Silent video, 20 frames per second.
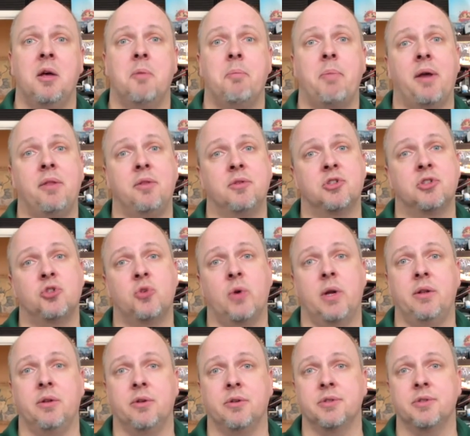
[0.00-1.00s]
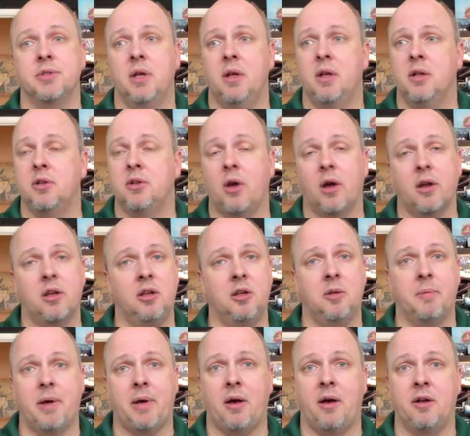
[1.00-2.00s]
by those trailers talking
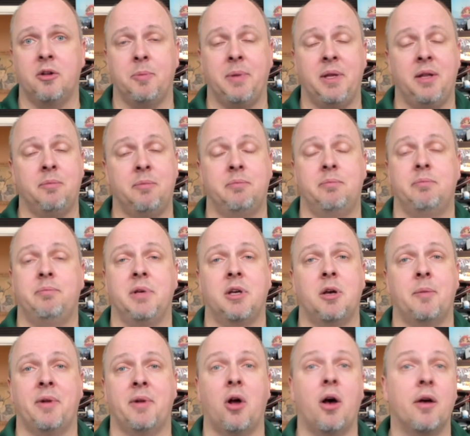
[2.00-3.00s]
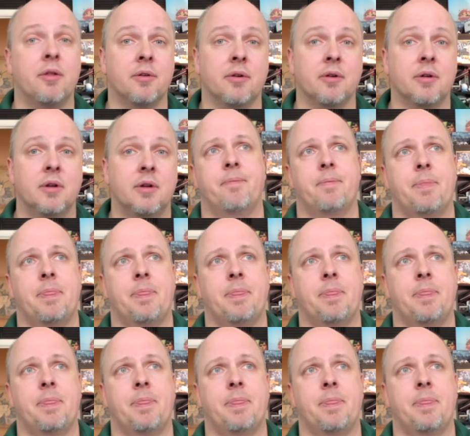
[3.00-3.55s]
about how to be a, become an author.